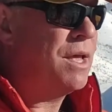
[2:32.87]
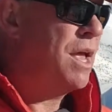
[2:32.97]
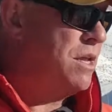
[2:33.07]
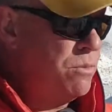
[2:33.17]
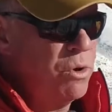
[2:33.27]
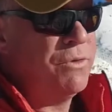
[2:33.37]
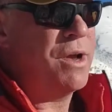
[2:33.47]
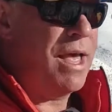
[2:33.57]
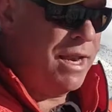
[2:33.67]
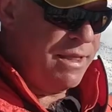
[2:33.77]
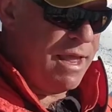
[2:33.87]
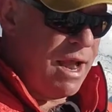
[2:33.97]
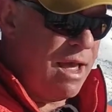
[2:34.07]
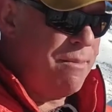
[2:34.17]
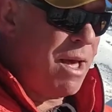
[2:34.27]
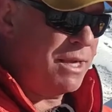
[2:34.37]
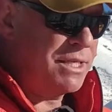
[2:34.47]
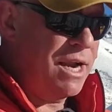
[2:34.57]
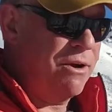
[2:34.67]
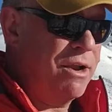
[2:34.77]
and you move your head in that eye
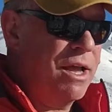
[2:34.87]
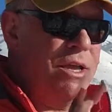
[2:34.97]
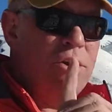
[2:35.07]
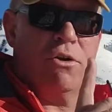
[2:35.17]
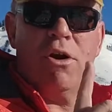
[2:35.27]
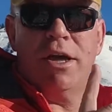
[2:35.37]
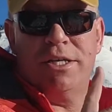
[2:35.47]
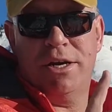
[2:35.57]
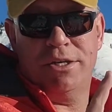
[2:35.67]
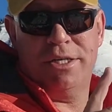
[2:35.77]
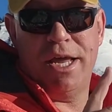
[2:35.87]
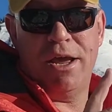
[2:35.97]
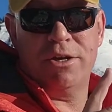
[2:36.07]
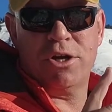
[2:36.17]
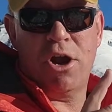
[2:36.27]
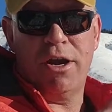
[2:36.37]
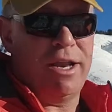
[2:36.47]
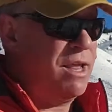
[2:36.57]
box area, your crosshairs stay on target.